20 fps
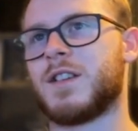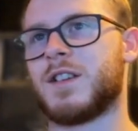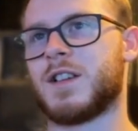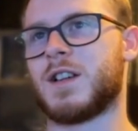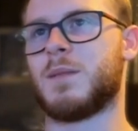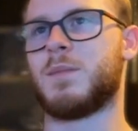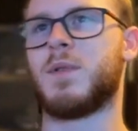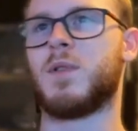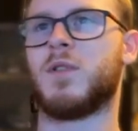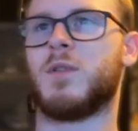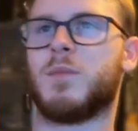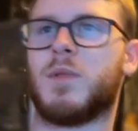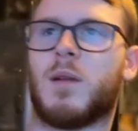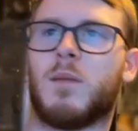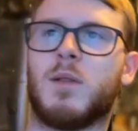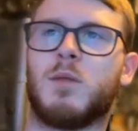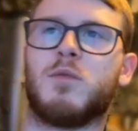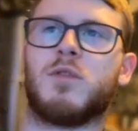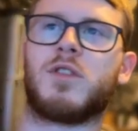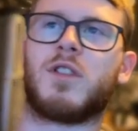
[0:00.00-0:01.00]
Yeah, opponent
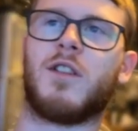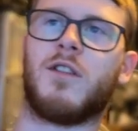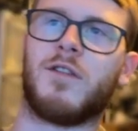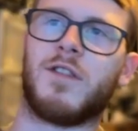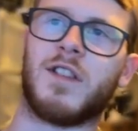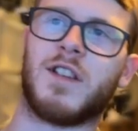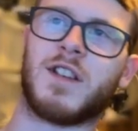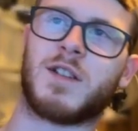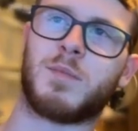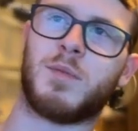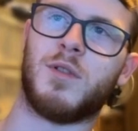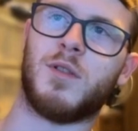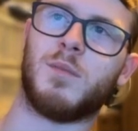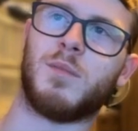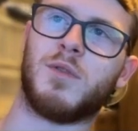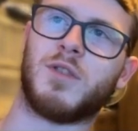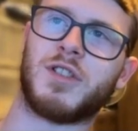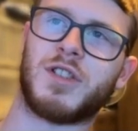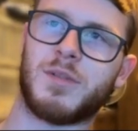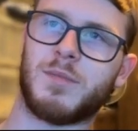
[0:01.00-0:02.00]
probably would go for this pawn
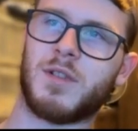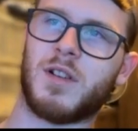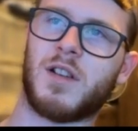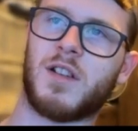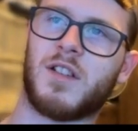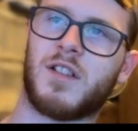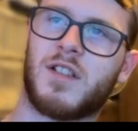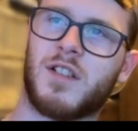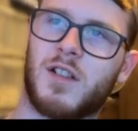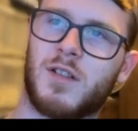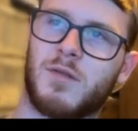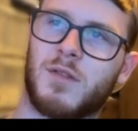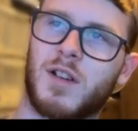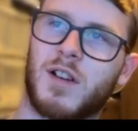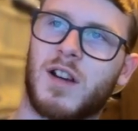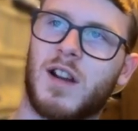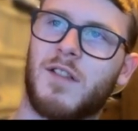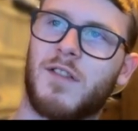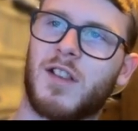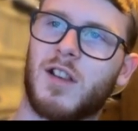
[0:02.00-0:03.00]
push, to be honest, so we're going
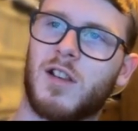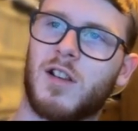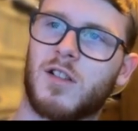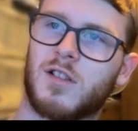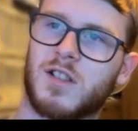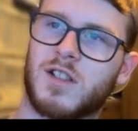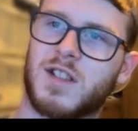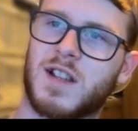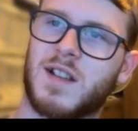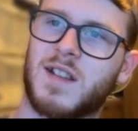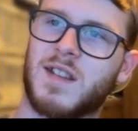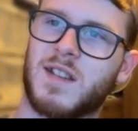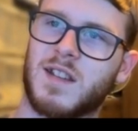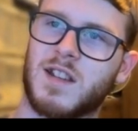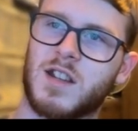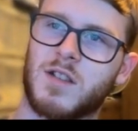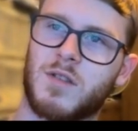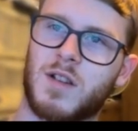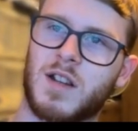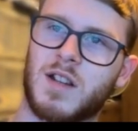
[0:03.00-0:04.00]
to have to lock the centre
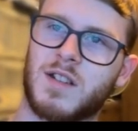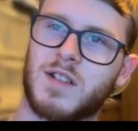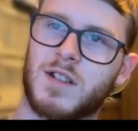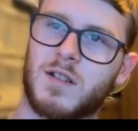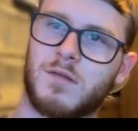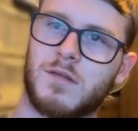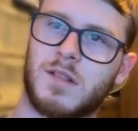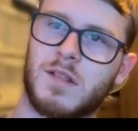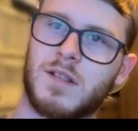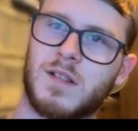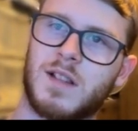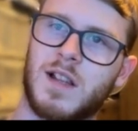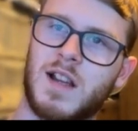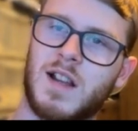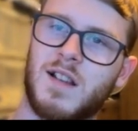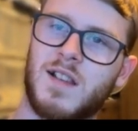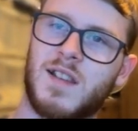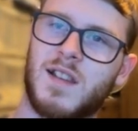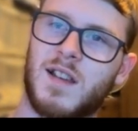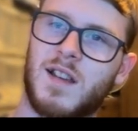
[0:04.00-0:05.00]
this way. So
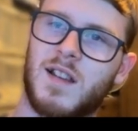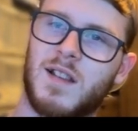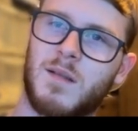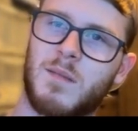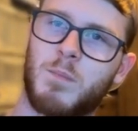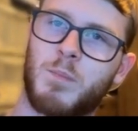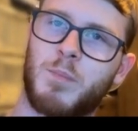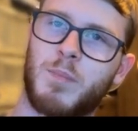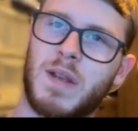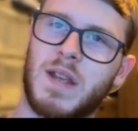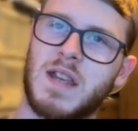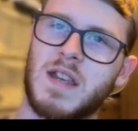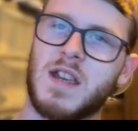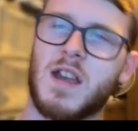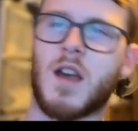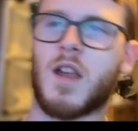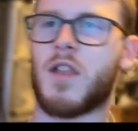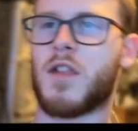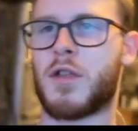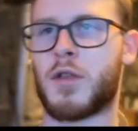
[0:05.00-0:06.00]
knight to
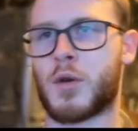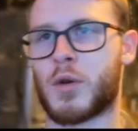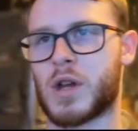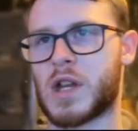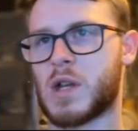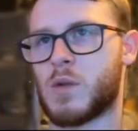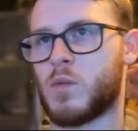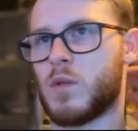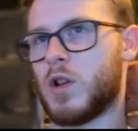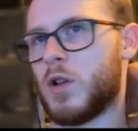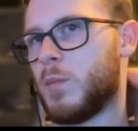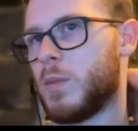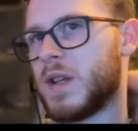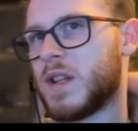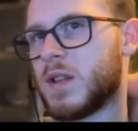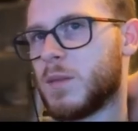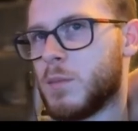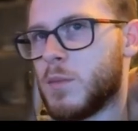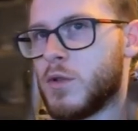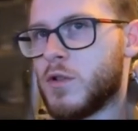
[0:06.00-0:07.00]
b3 will
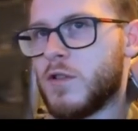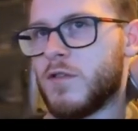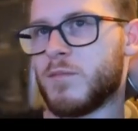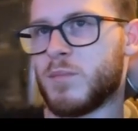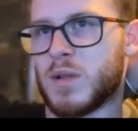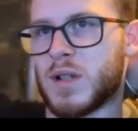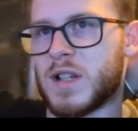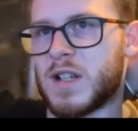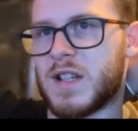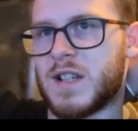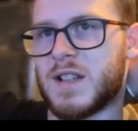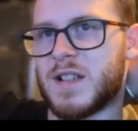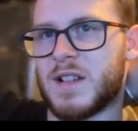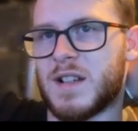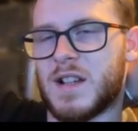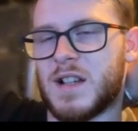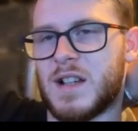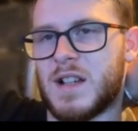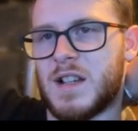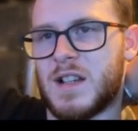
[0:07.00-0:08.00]
be the move played.
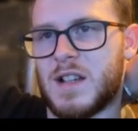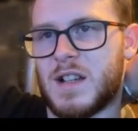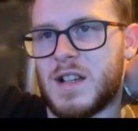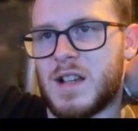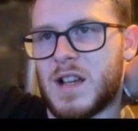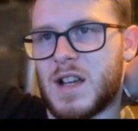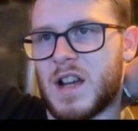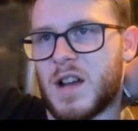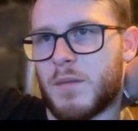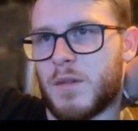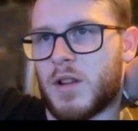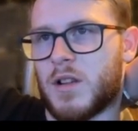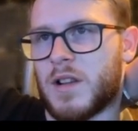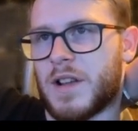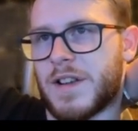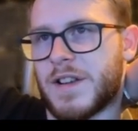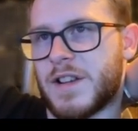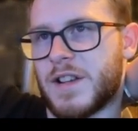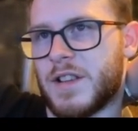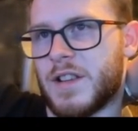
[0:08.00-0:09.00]
I'm not
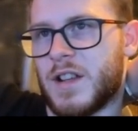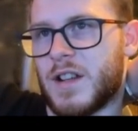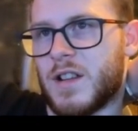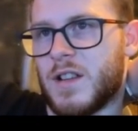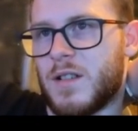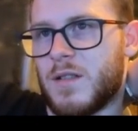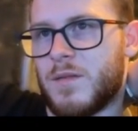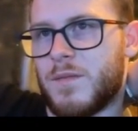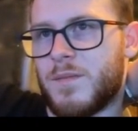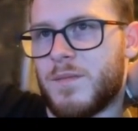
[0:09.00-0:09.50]
liking that.